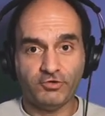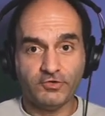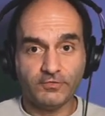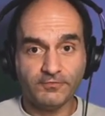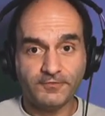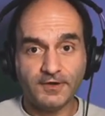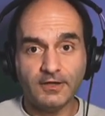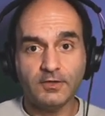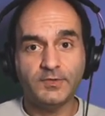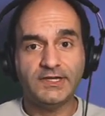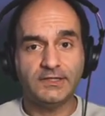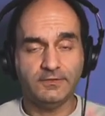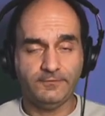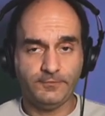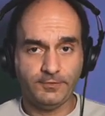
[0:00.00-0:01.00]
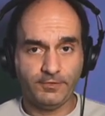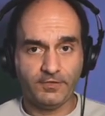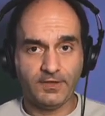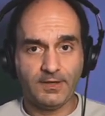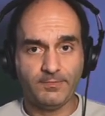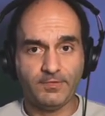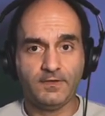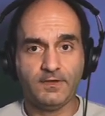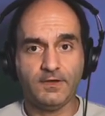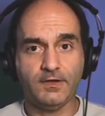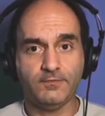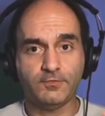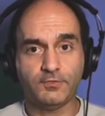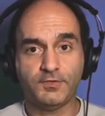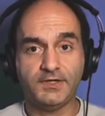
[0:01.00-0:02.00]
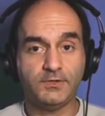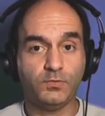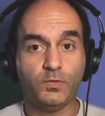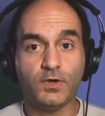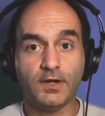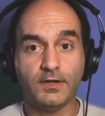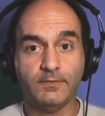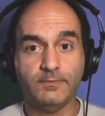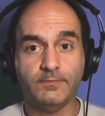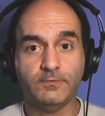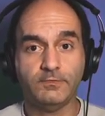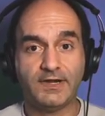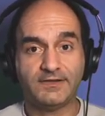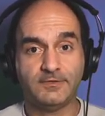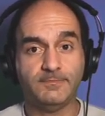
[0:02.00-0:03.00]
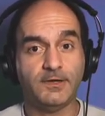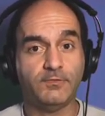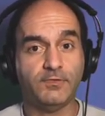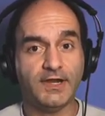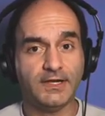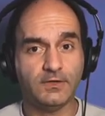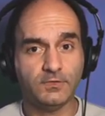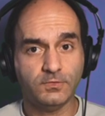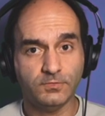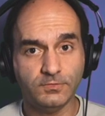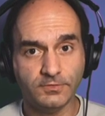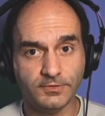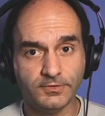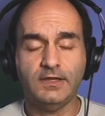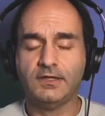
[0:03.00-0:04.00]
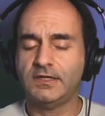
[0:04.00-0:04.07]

You're following in the footsteps of Creed 1, directed by Ryan Coogler.